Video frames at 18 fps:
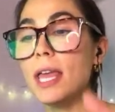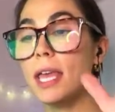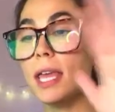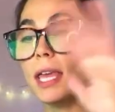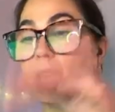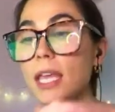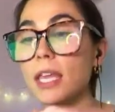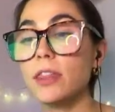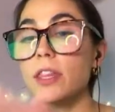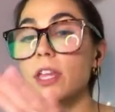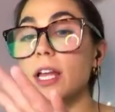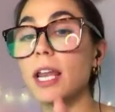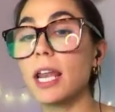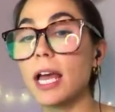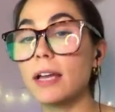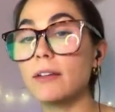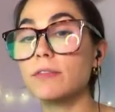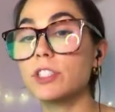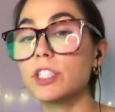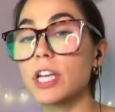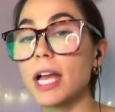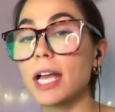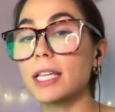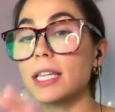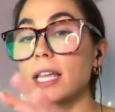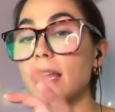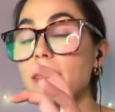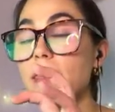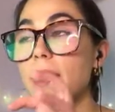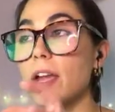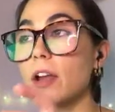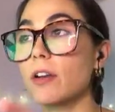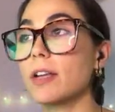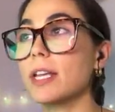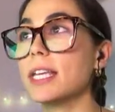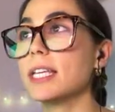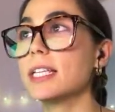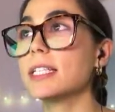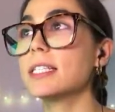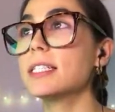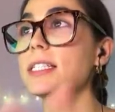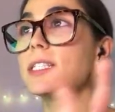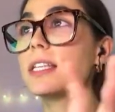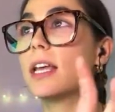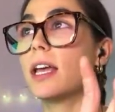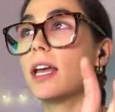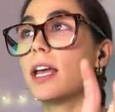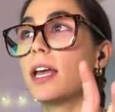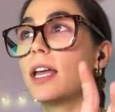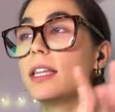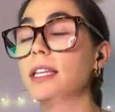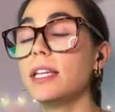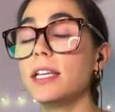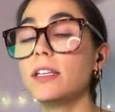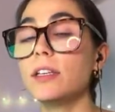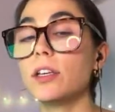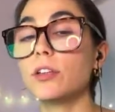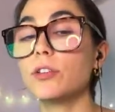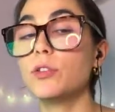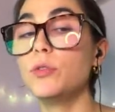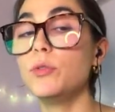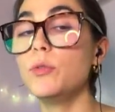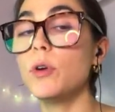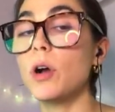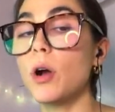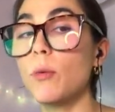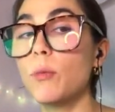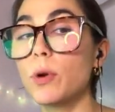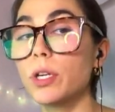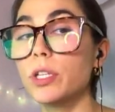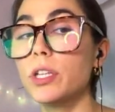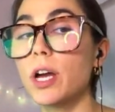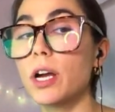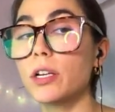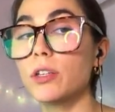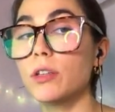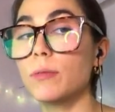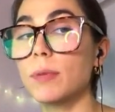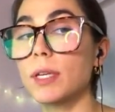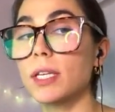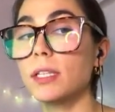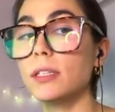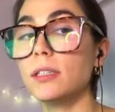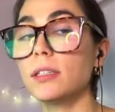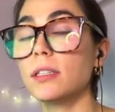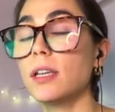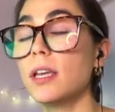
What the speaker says: in the live chat, there is a link to a Word document.